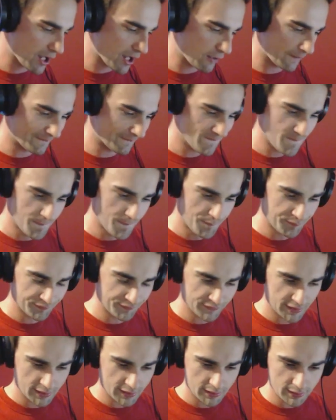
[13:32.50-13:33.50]
Wow!
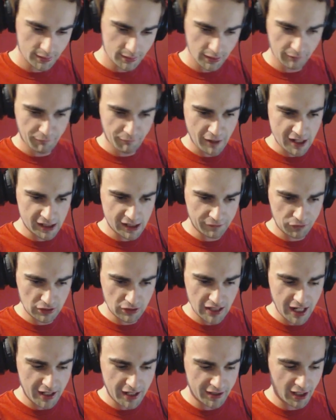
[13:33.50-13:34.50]
If any of
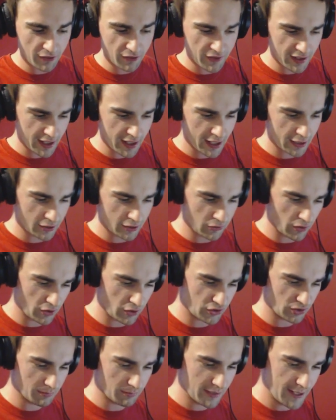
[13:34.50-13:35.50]
you ladies out there had a
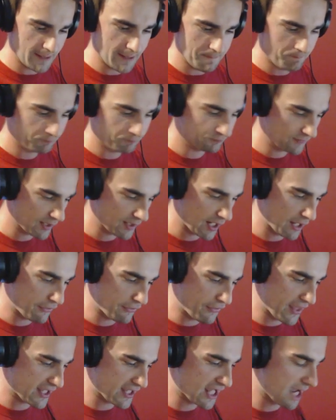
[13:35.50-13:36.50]
crush on me,
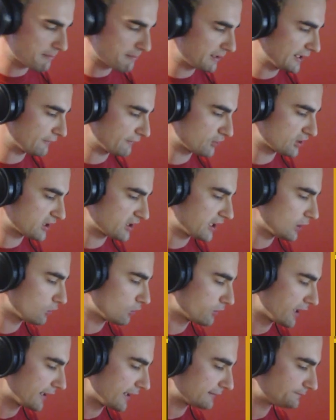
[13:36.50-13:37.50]
I think I might have just
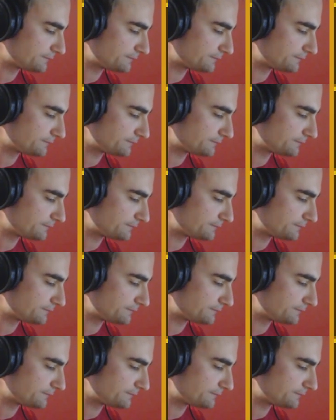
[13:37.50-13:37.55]
killed